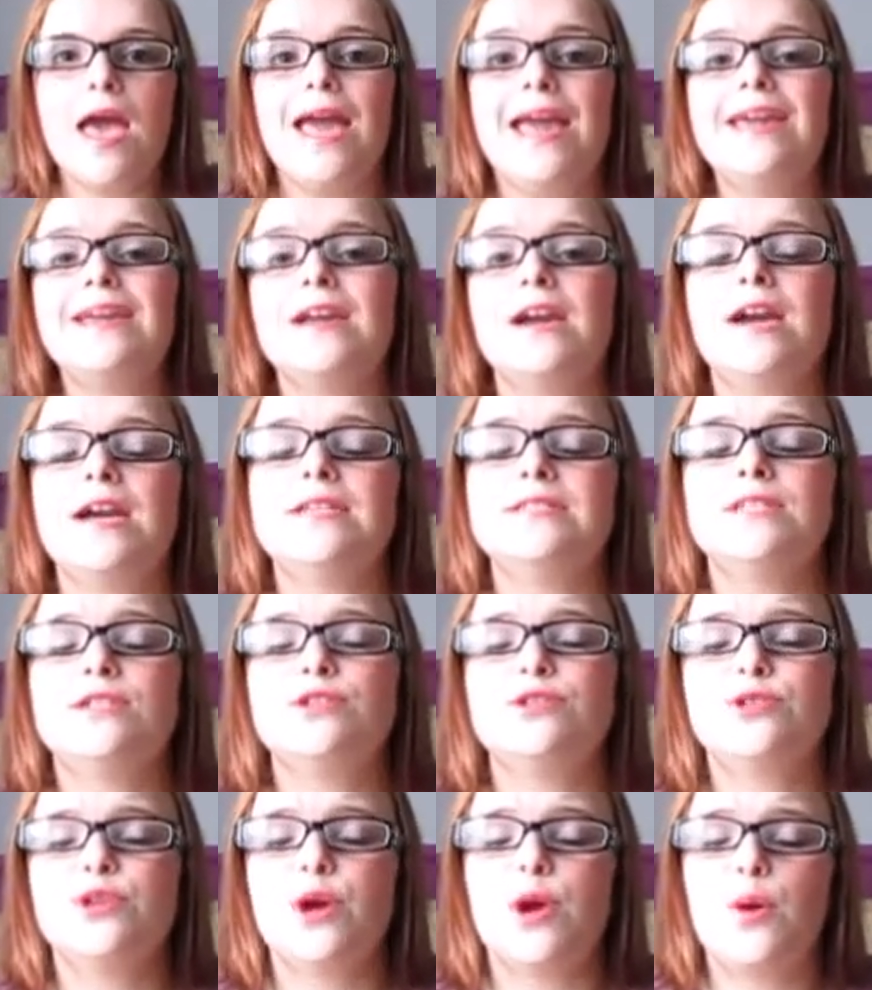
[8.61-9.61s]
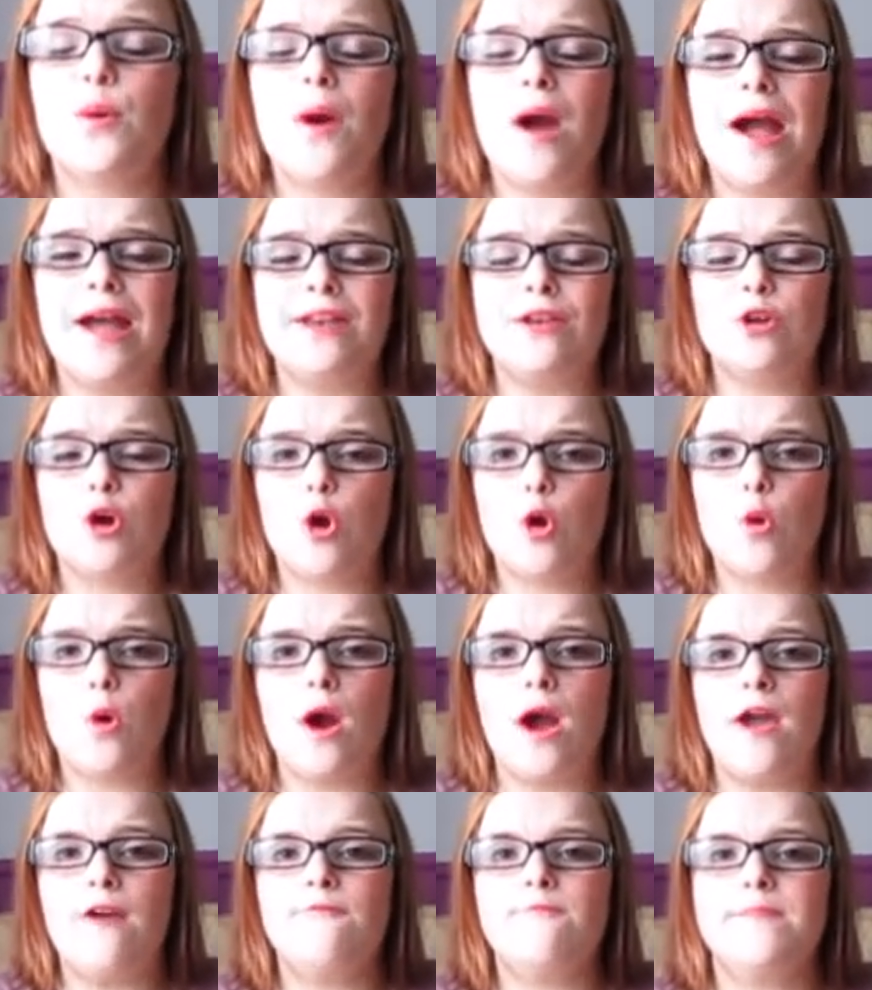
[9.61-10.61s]
Hey guys, so I know
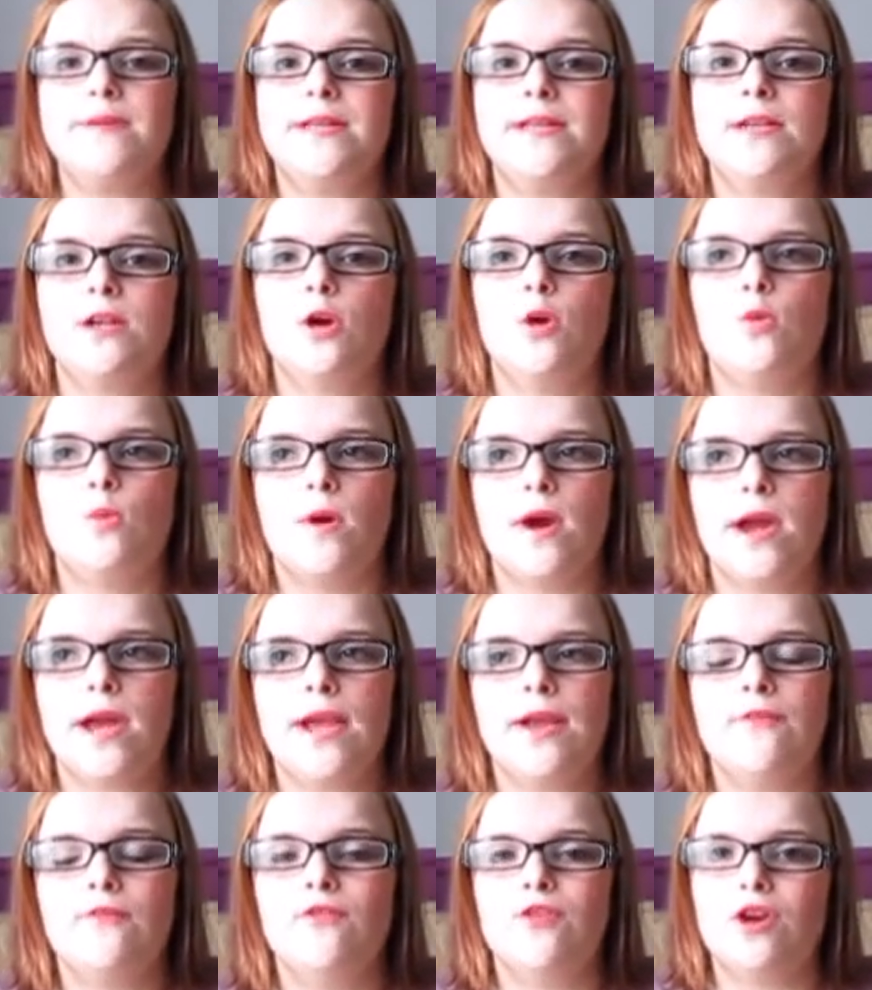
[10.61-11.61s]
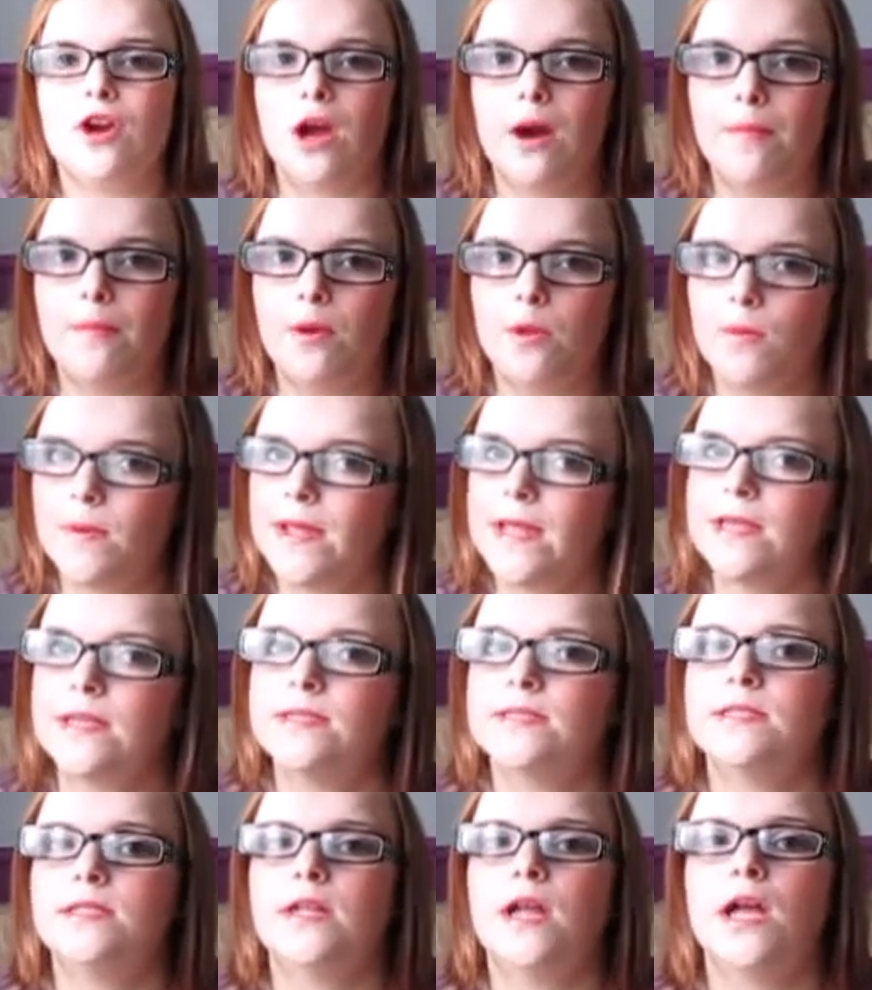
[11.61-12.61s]
I've been away for a couple of
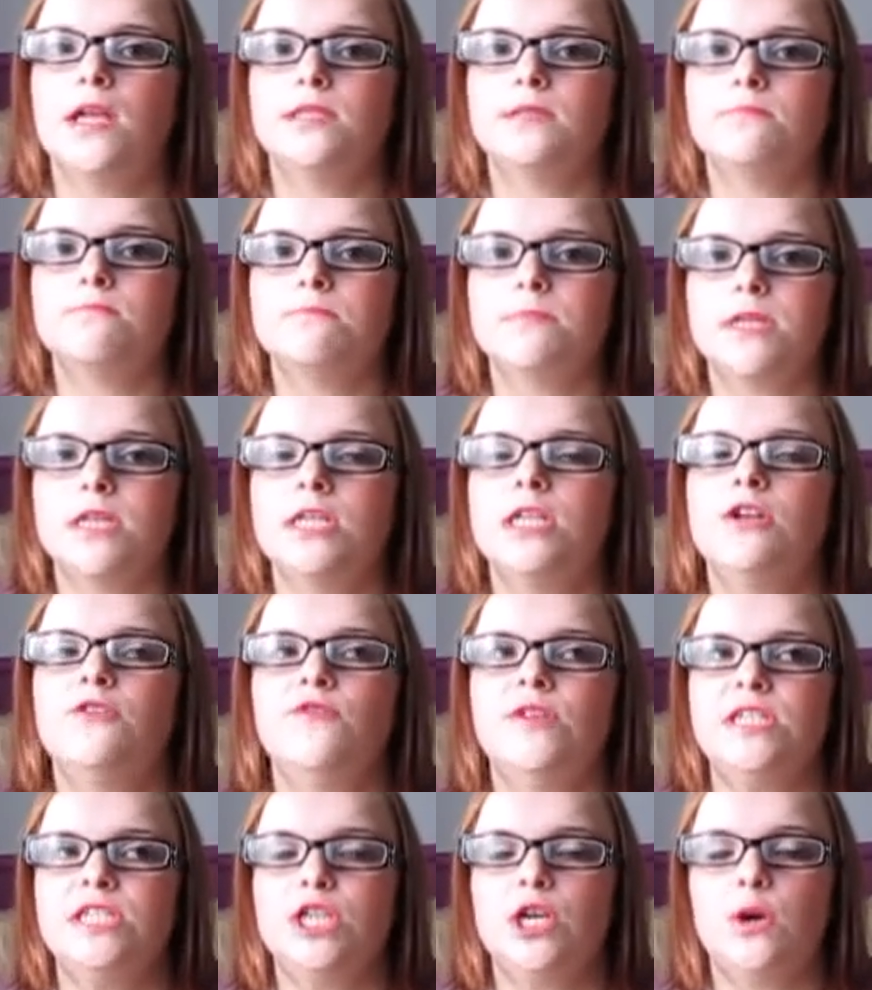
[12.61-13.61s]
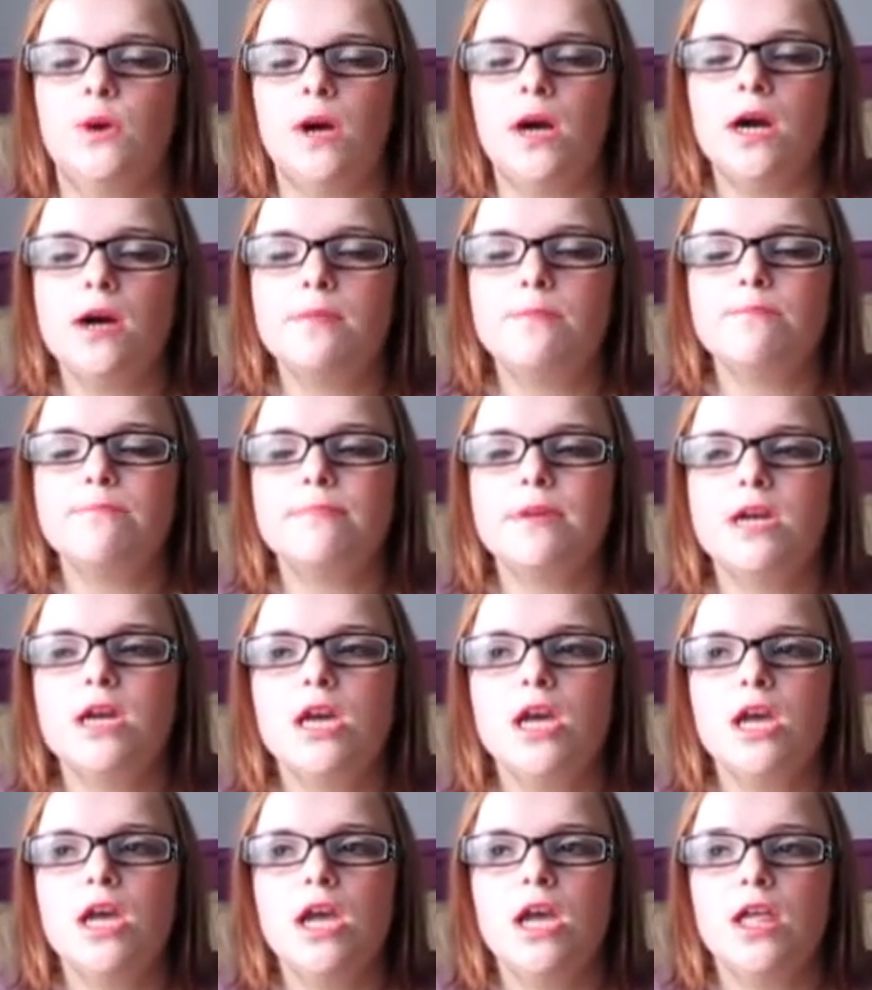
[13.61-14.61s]
weeks and there hasn't been a video up.
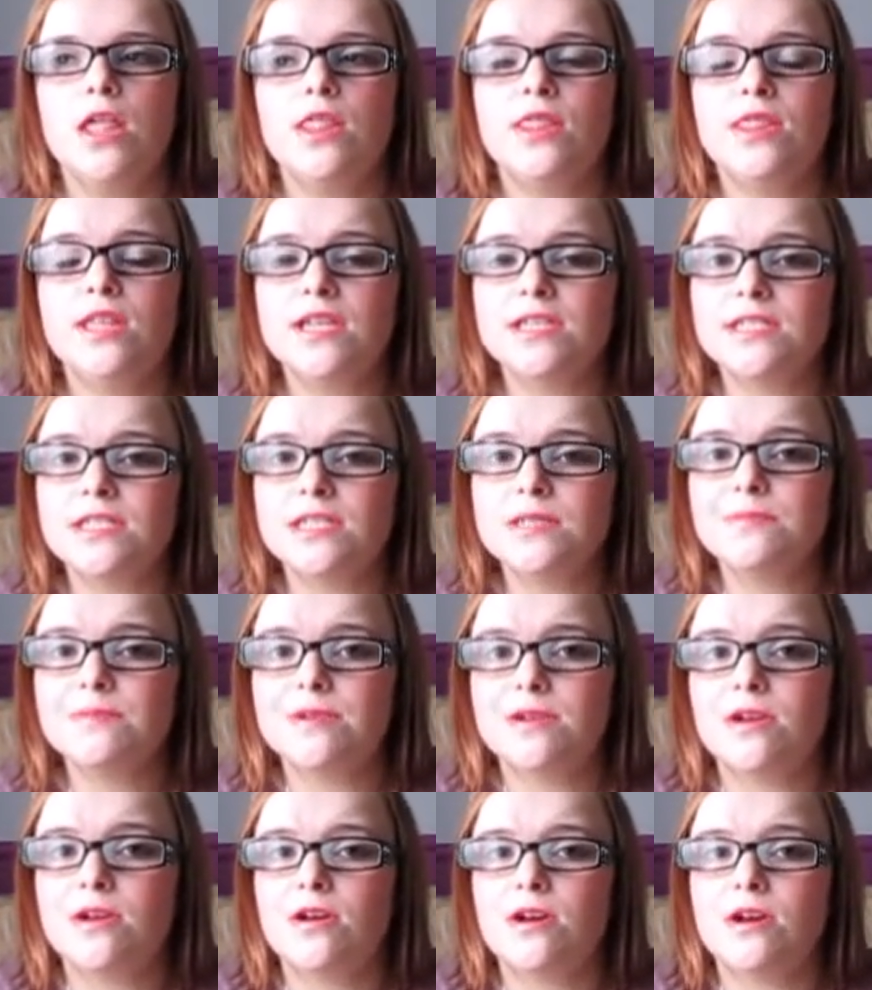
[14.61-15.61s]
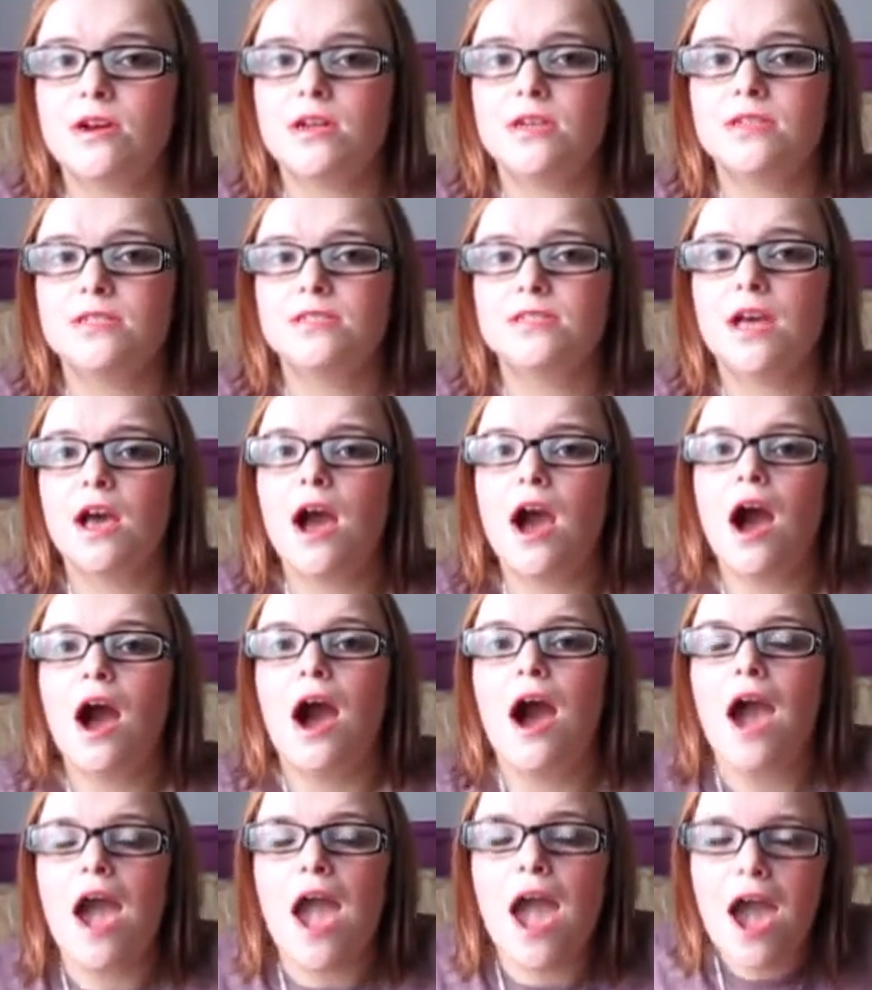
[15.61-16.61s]
This is because
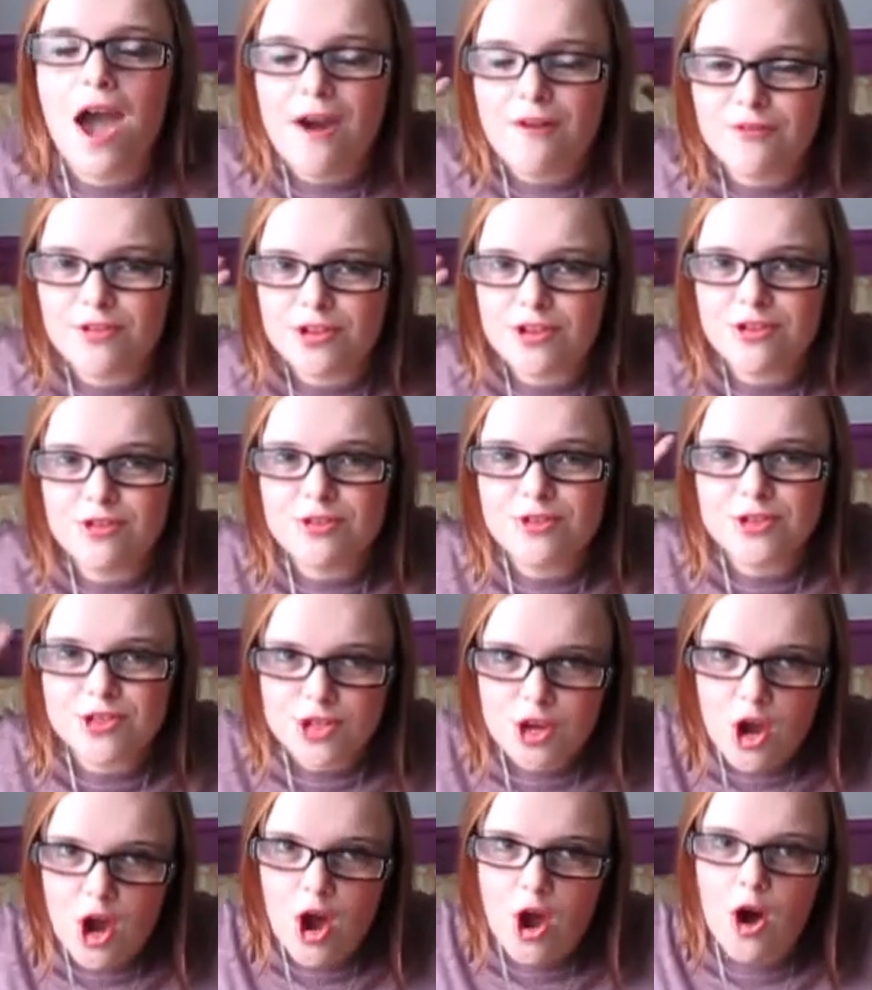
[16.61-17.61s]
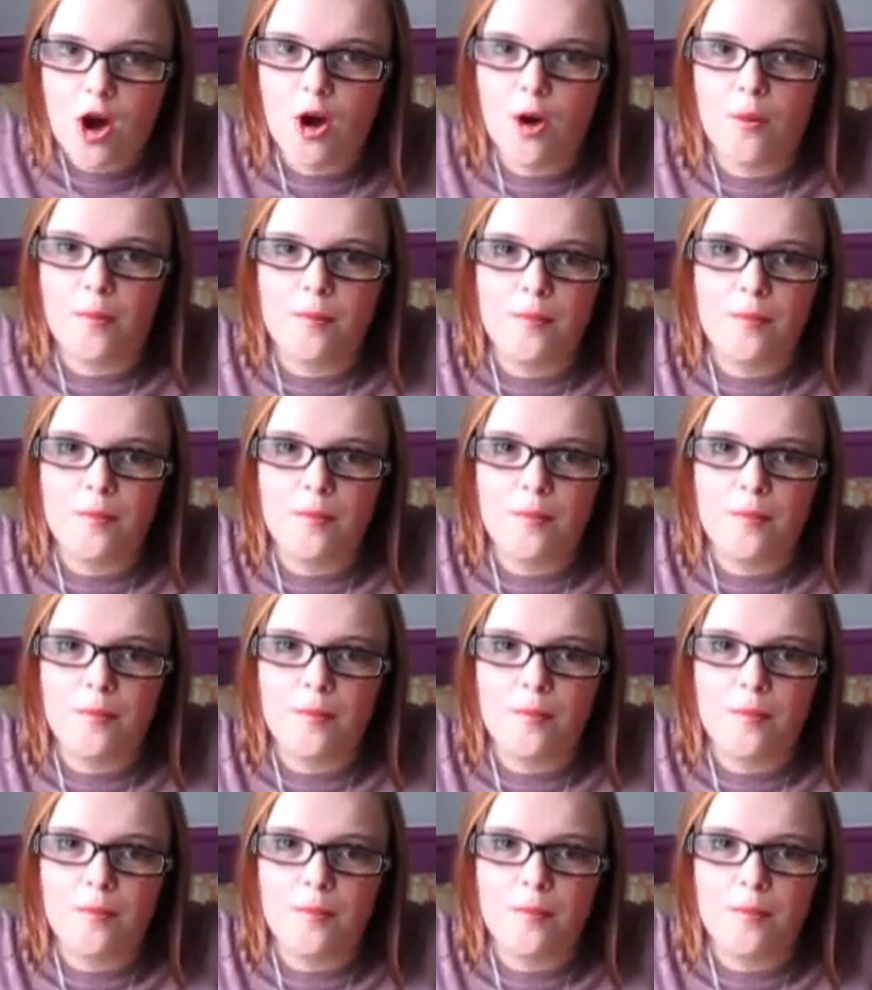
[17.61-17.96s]
I have a new job!